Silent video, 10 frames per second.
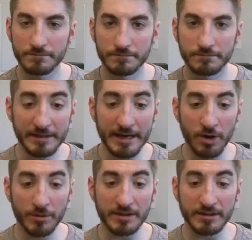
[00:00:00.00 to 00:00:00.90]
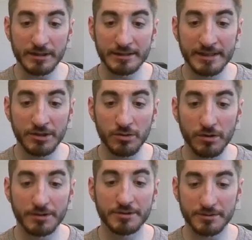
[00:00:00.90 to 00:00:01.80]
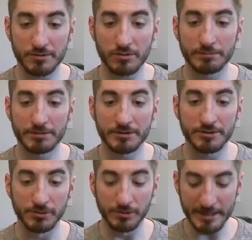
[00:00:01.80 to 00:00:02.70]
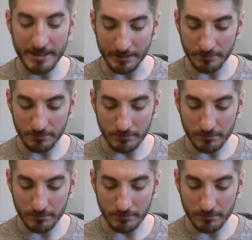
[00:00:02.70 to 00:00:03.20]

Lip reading: Now we can continue on to script 2a.